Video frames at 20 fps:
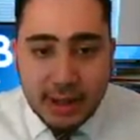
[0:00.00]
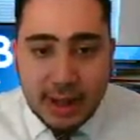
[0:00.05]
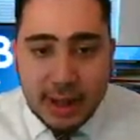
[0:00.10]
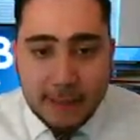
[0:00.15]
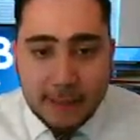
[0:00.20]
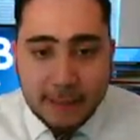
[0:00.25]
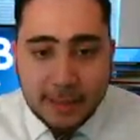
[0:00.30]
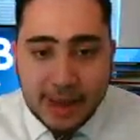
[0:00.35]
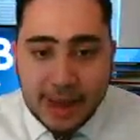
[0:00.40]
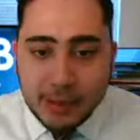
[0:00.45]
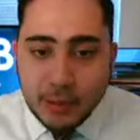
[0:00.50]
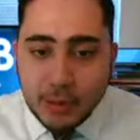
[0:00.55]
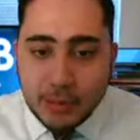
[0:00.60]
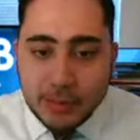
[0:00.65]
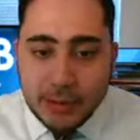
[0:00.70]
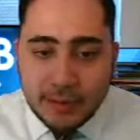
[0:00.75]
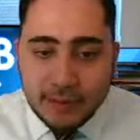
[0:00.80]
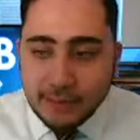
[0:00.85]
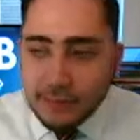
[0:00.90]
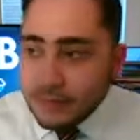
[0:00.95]
but I would
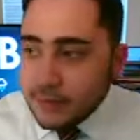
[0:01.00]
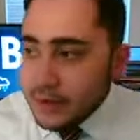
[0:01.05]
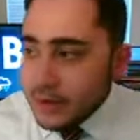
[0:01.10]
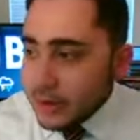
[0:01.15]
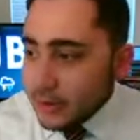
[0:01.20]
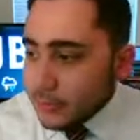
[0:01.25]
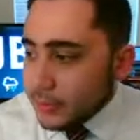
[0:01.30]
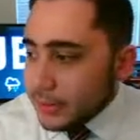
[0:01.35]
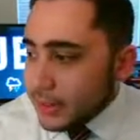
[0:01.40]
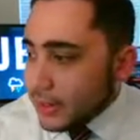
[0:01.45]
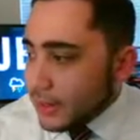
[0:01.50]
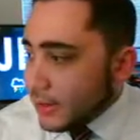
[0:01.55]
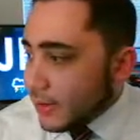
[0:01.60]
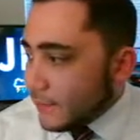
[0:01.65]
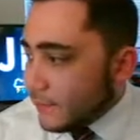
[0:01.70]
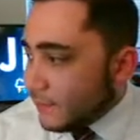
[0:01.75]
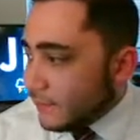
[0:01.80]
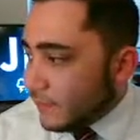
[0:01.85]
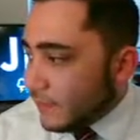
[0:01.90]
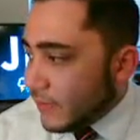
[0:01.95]
be
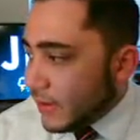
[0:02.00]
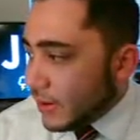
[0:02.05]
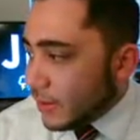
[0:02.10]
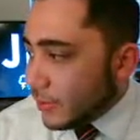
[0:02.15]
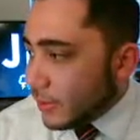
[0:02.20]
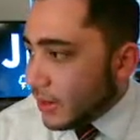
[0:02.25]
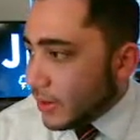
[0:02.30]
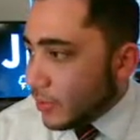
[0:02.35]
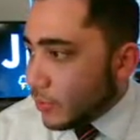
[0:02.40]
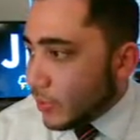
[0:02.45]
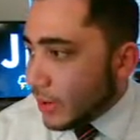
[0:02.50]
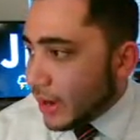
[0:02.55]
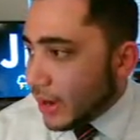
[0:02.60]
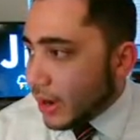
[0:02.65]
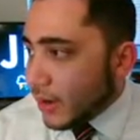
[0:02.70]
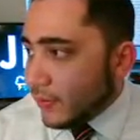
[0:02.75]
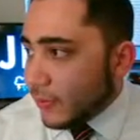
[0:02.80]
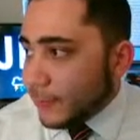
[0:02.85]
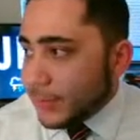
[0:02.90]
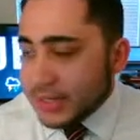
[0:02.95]
very, very
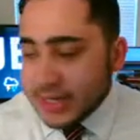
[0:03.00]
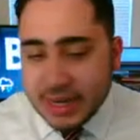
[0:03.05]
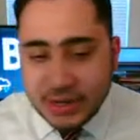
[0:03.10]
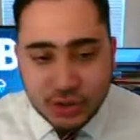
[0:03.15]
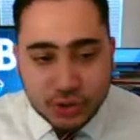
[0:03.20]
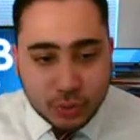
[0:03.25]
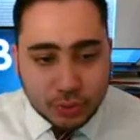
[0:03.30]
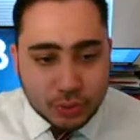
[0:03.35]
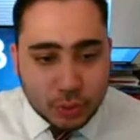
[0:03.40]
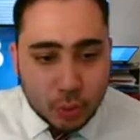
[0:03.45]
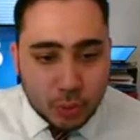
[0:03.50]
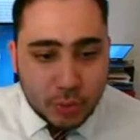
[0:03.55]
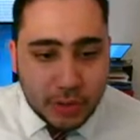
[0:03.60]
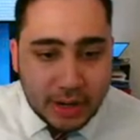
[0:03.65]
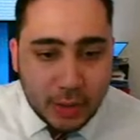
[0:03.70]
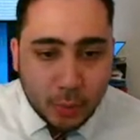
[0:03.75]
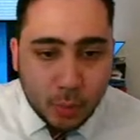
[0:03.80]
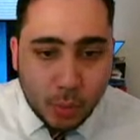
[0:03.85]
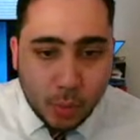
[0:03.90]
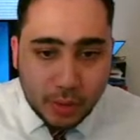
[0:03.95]
aware of a potential
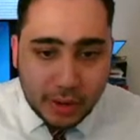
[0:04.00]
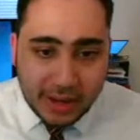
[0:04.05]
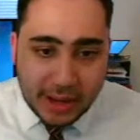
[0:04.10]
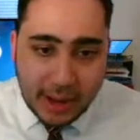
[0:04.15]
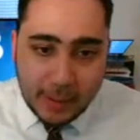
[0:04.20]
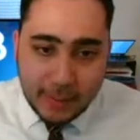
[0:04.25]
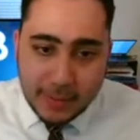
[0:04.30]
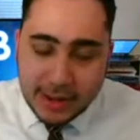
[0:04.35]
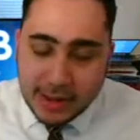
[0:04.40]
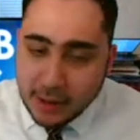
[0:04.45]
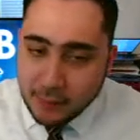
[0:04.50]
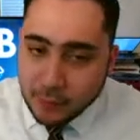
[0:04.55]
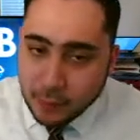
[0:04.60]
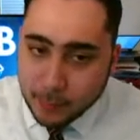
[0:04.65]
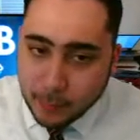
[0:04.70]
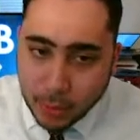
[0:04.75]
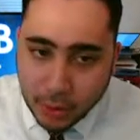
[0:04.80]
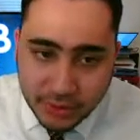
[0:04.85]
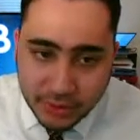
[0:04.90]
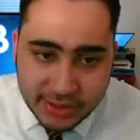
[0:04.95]
tornado warning coming here for
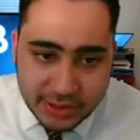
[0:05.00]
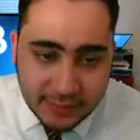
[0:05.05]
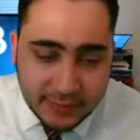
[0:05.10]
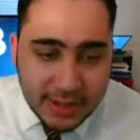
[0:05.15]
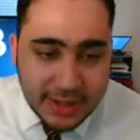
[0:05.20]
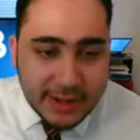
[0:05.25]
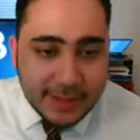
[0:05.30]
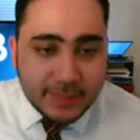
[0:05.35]
parts of